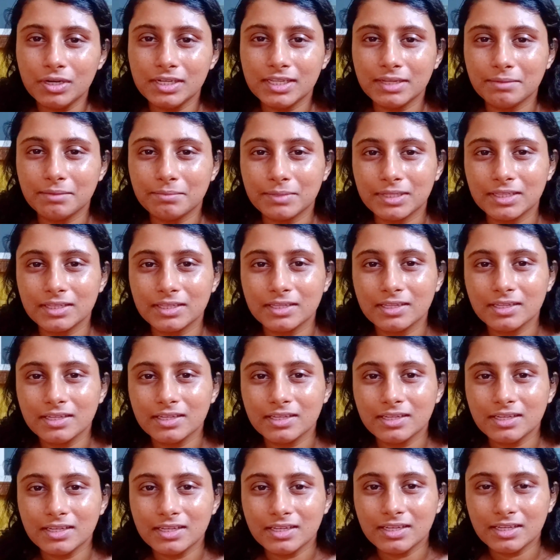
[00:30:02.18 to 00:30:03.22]
them in,
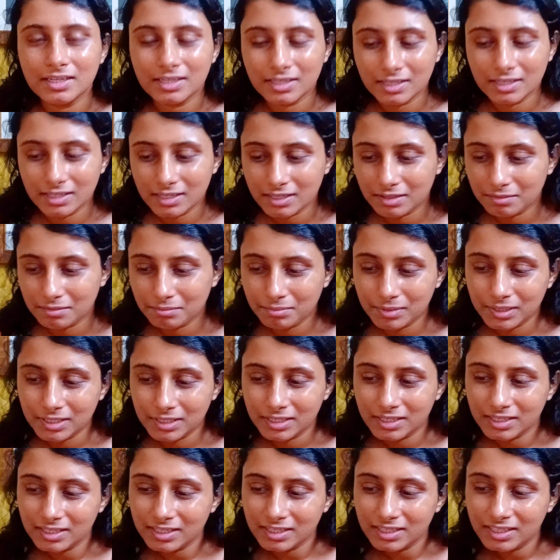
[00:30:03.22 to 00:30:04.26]
but
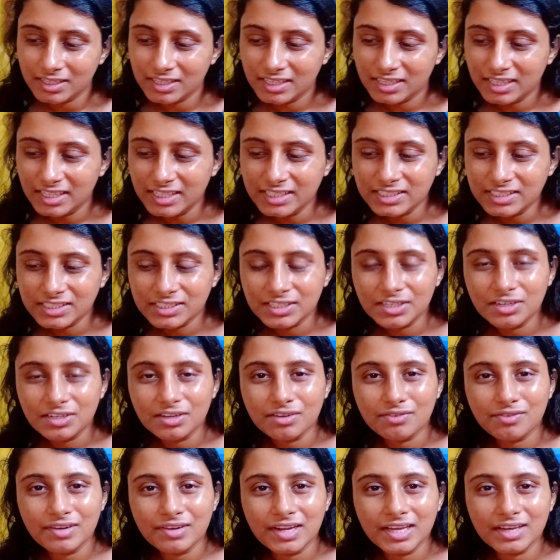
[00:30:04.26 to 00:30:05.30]
instead
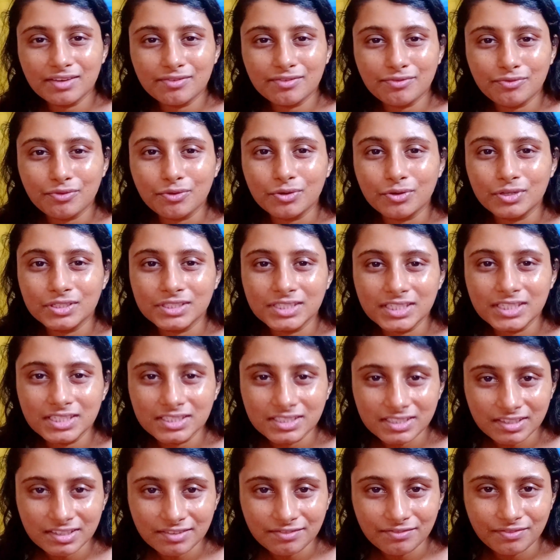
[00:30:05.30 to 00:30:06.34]
of like forcing
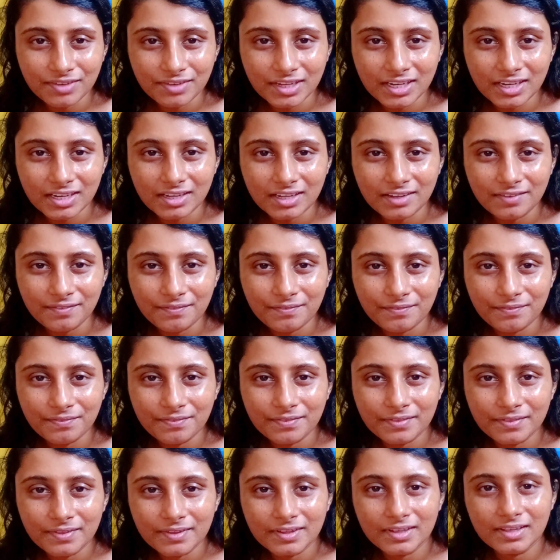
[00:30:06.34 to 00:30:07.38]
someone now,
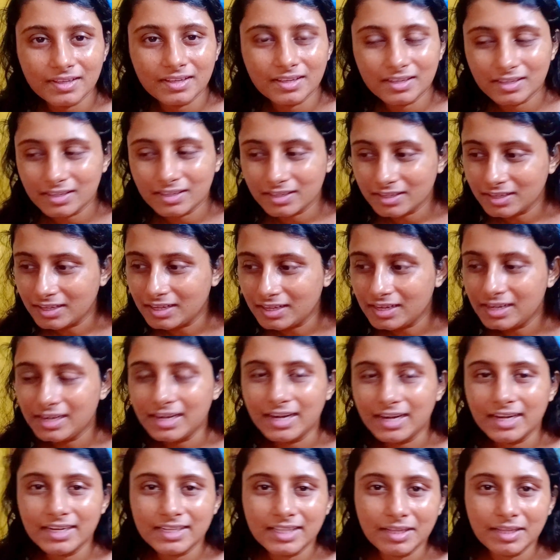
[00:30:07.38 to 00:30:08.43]

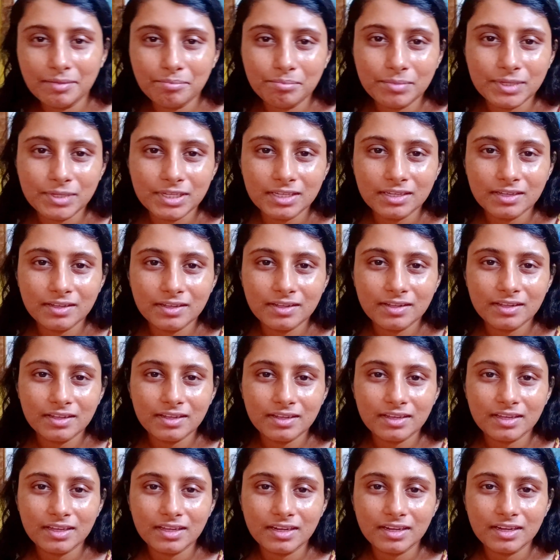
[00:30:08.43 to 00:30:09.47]
let them be.
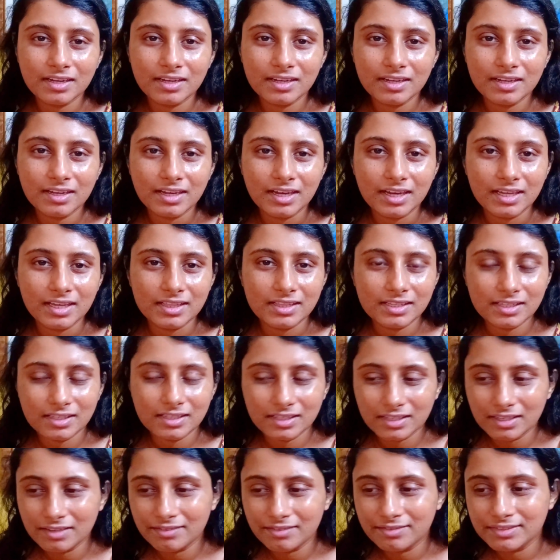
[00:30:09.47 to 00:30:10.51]
I think
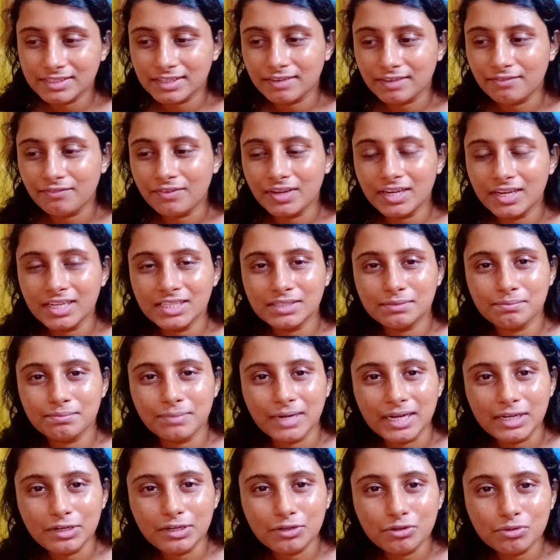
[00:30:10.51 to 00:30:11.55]
if someone is
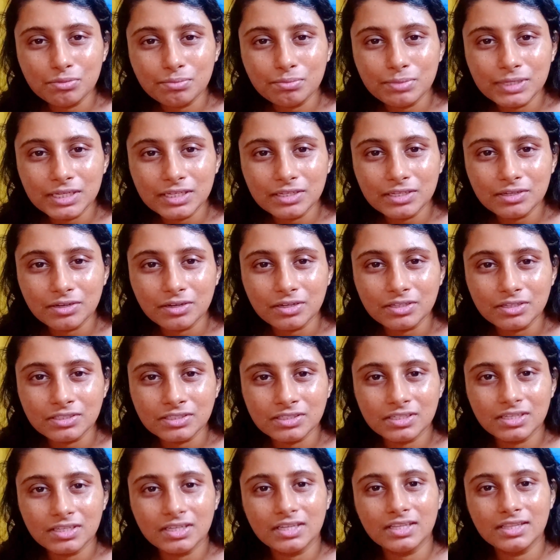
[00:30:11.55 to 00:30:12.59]
meant to be yours,
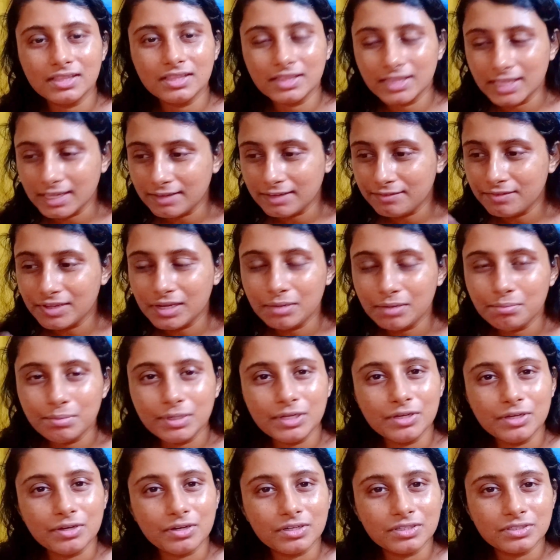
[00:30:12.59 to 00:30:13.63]
they will be
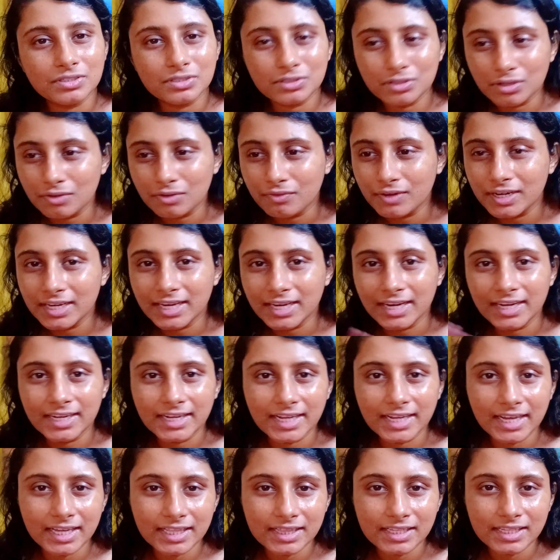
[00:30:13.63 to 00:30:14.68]
yours. No one can
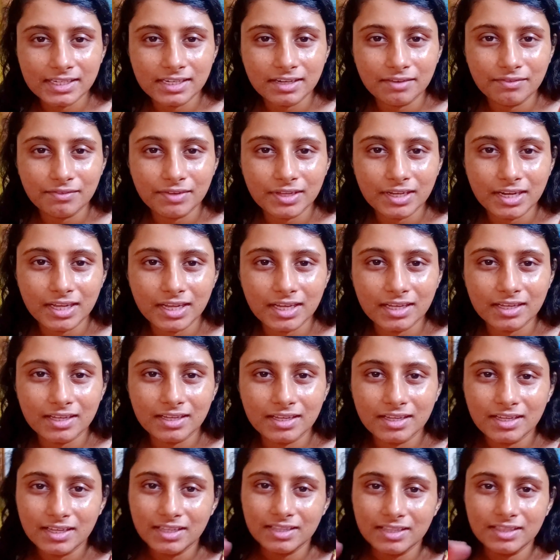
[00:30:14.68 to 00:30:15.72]
take that away. Like
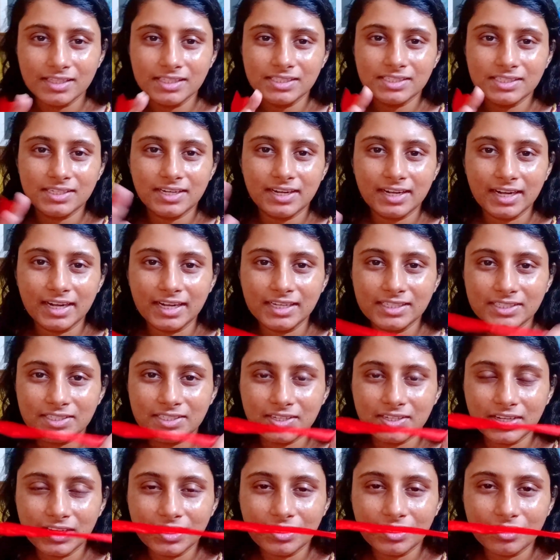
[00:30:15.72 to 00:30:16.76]
this red
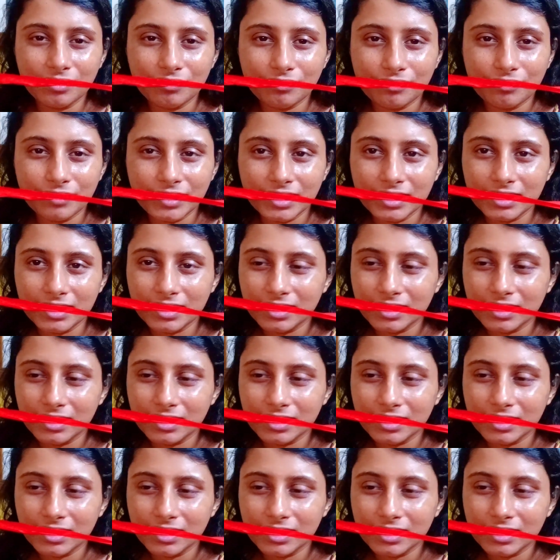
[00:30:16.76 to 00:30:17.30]
string of fate